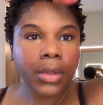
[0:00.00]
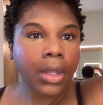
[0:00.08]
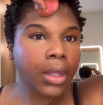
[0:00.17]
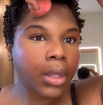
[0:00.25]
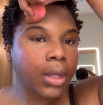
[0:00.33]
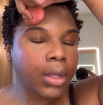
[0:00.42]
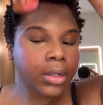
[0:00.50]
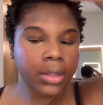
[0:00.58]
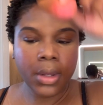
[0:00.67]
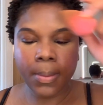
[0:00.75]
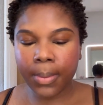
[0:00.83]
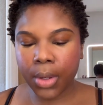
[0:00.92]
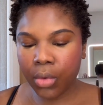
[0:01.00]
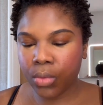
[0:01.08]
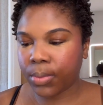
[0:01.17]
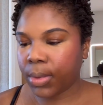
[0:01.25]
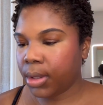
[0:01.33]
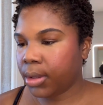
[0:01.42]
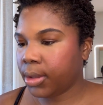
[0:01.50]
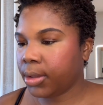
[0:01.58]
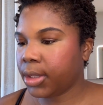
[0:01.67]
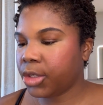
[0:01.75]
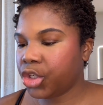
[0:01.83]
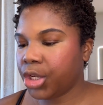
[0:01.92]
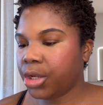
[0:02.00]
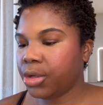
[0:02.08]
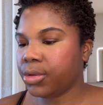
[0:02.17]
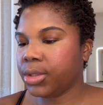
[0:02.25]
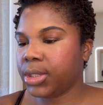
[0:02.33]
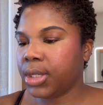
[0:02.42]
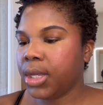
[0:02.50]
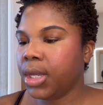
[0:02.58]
And boom, there she goes.